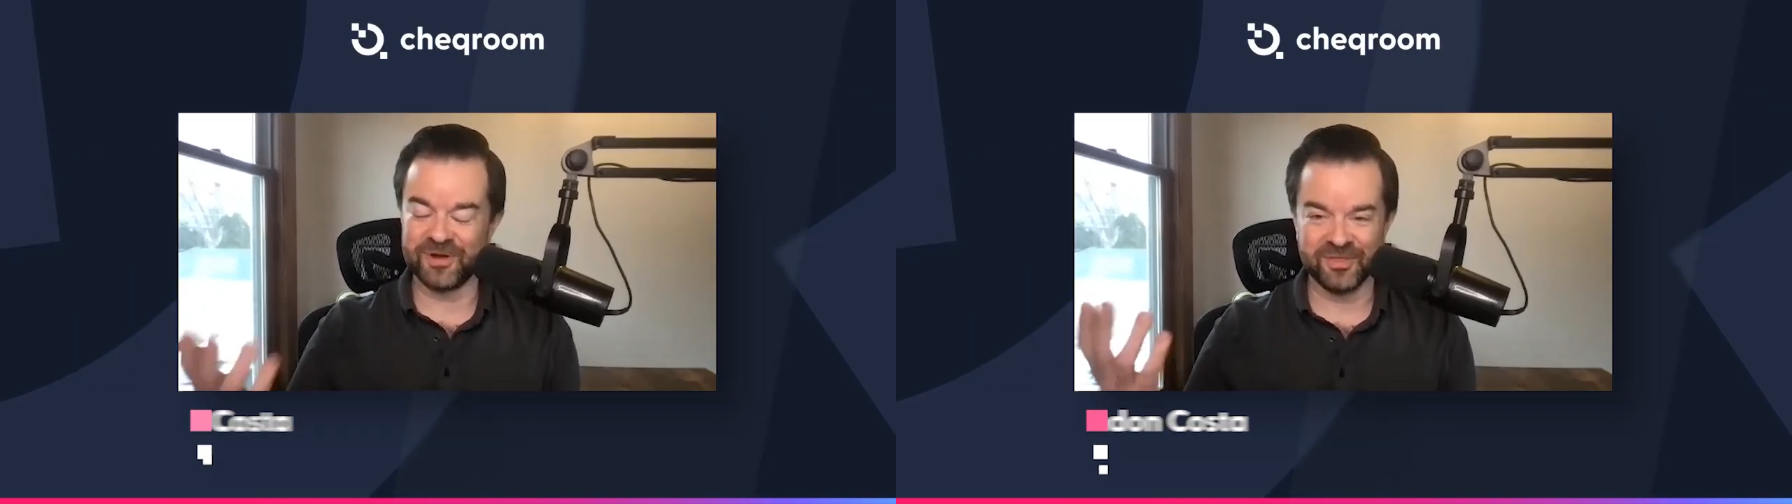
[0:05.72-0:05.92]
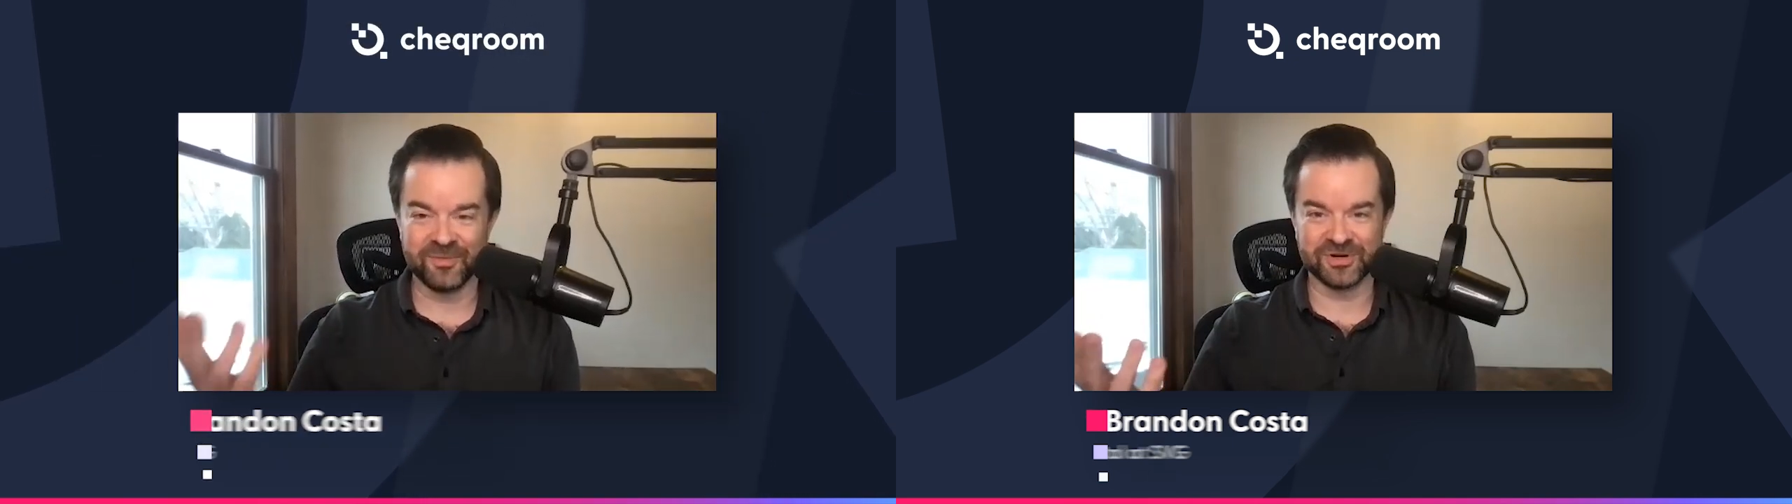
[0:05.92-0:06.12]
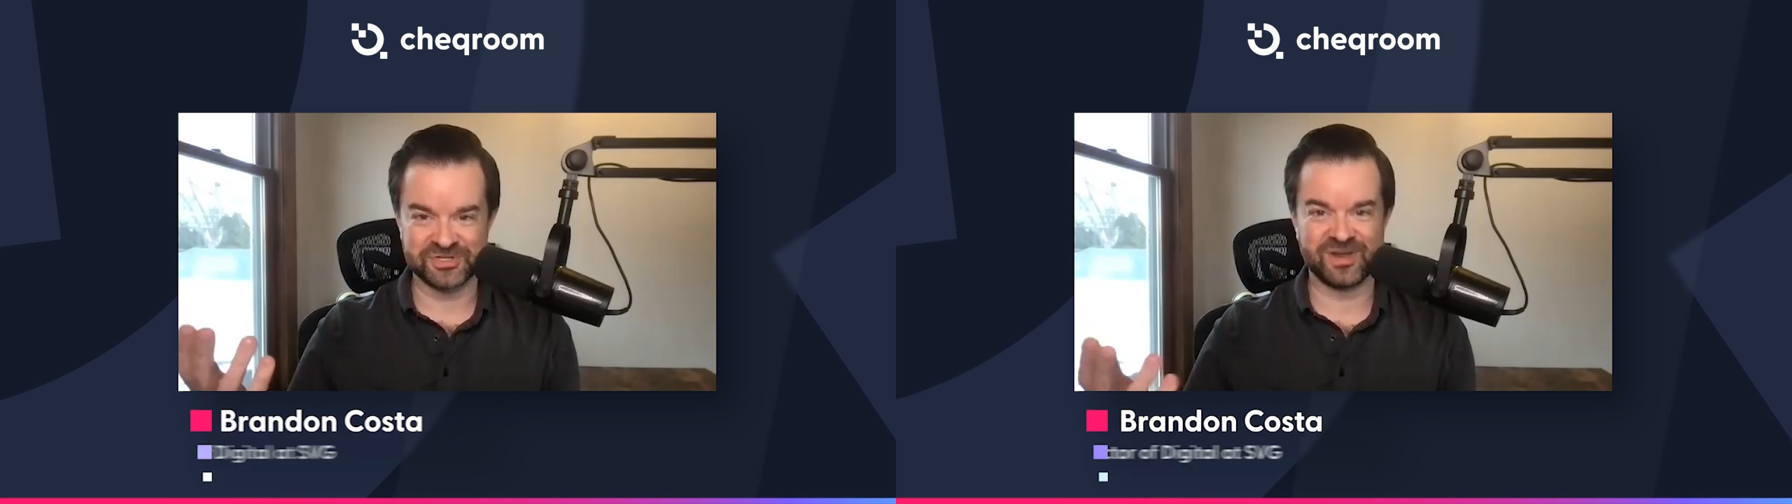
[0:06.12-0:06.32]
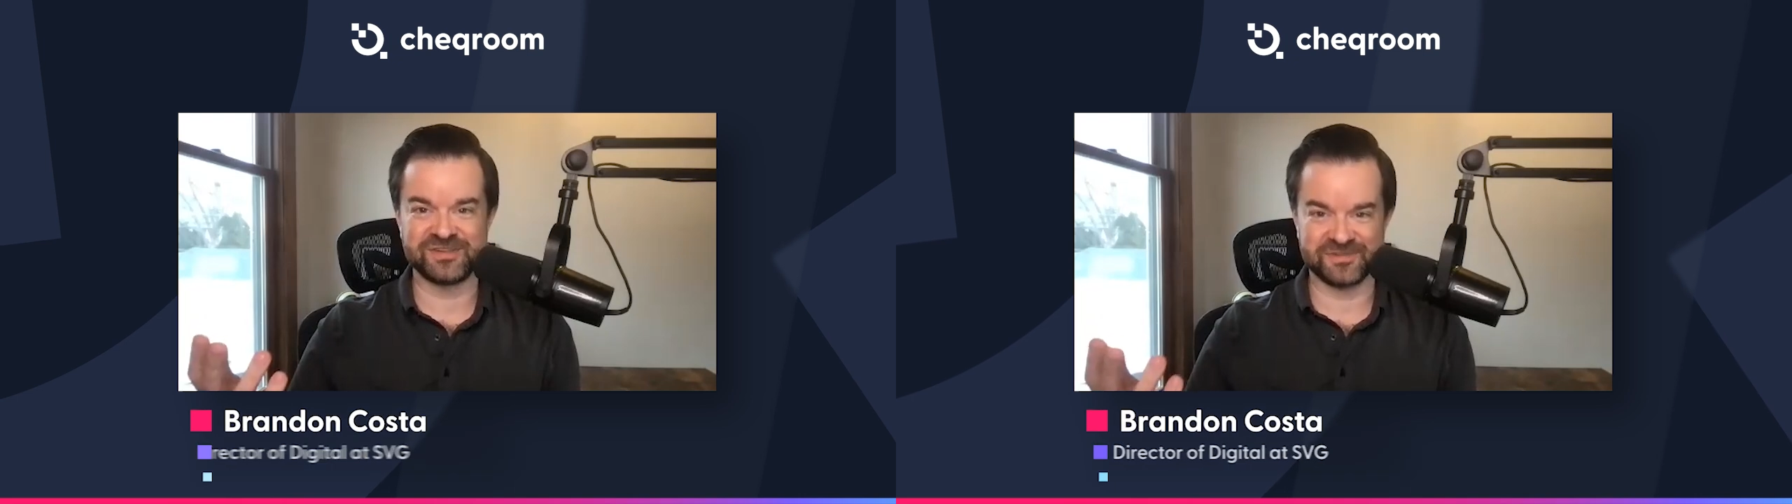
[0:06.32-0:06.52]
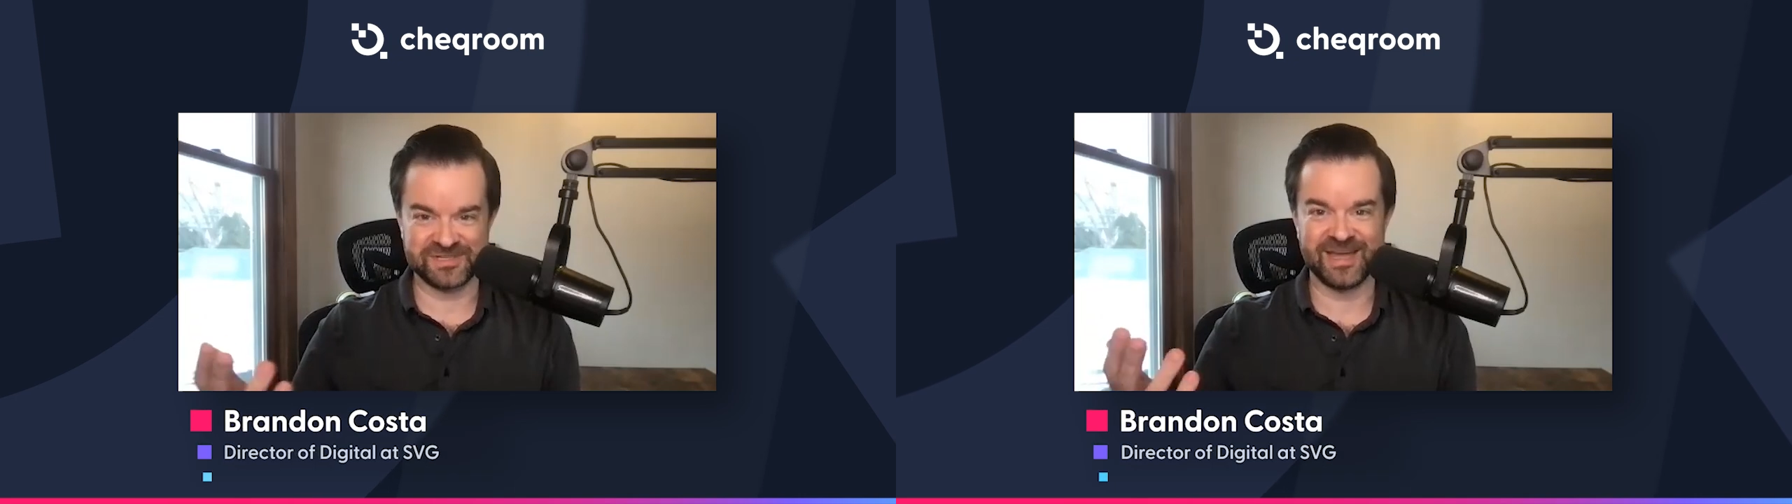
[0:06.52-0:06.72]
one of the more
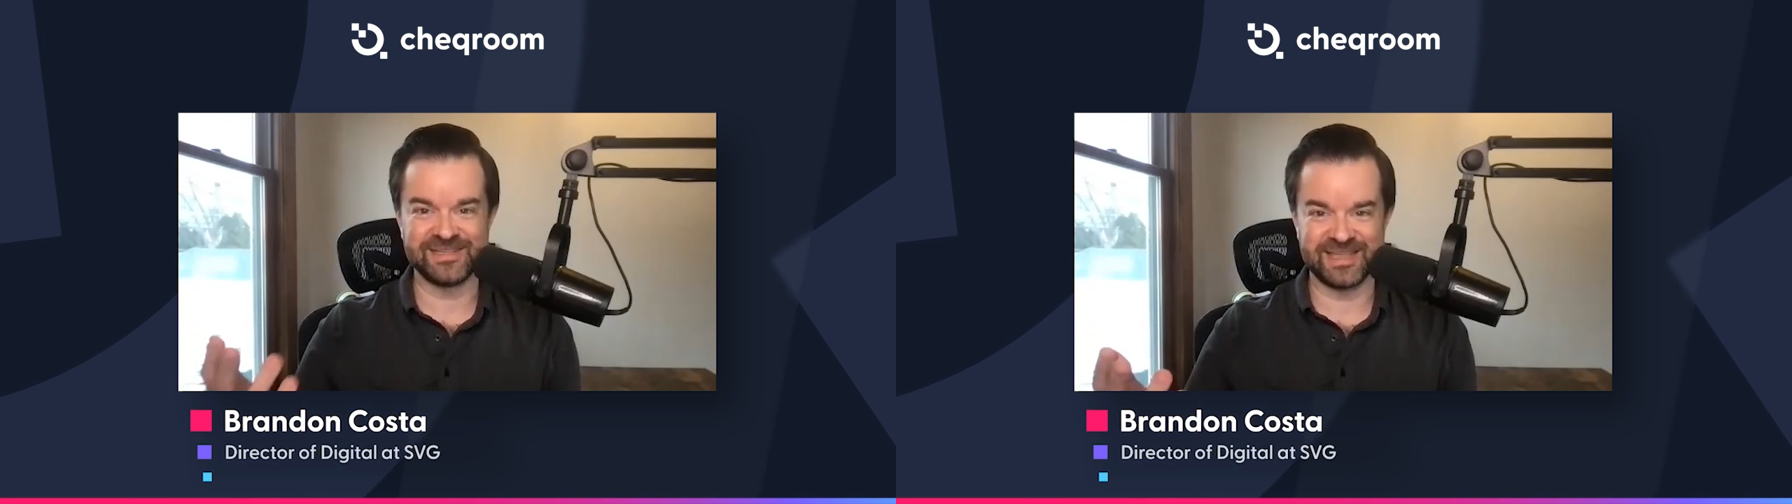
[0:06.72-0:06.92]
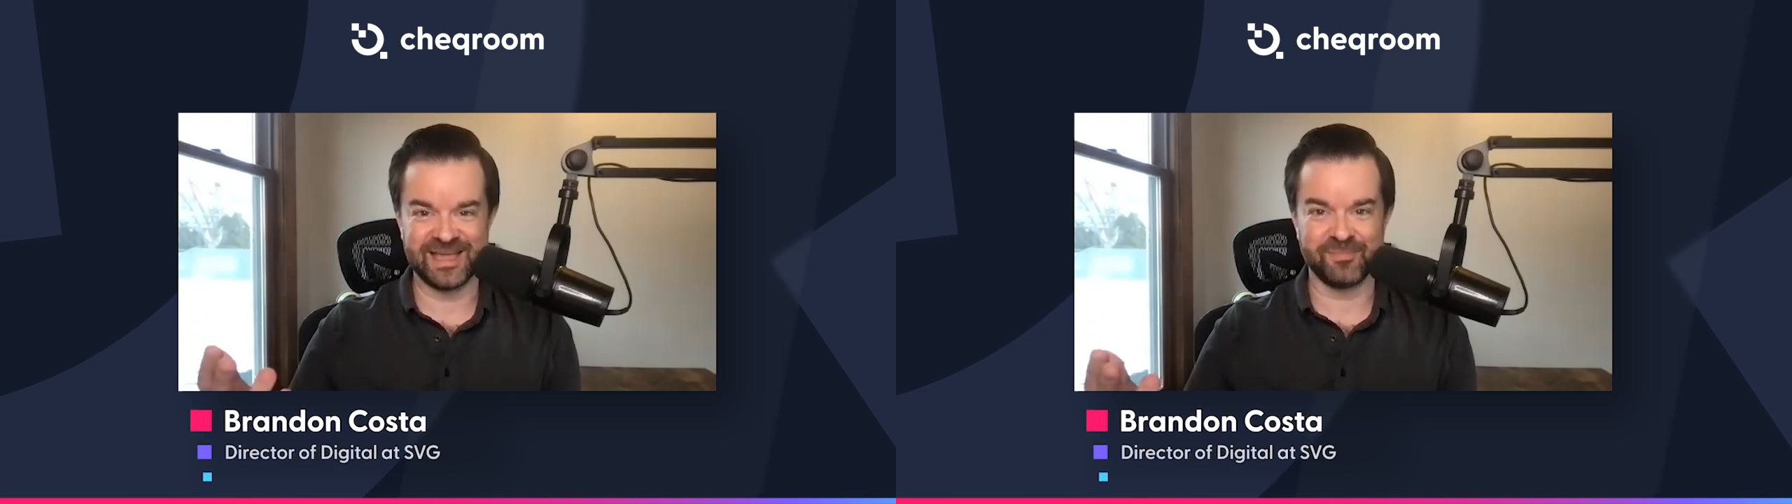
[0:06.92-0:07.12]
stressful sides of the